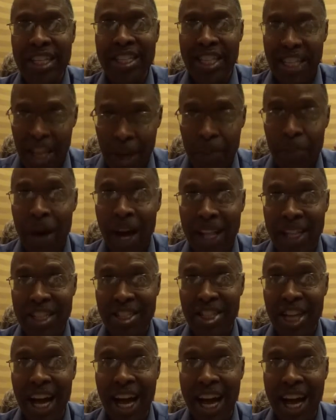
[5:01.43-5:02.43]
and he
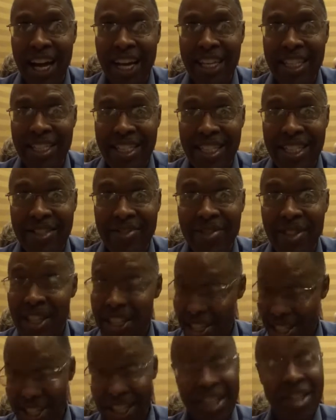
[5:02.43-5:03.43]
apologized, and
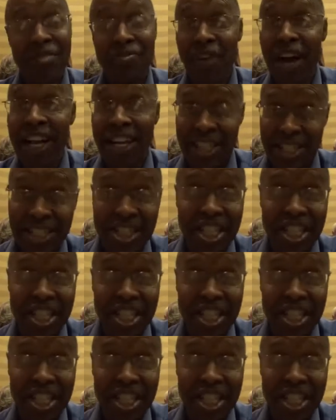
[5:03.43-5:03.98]
the fight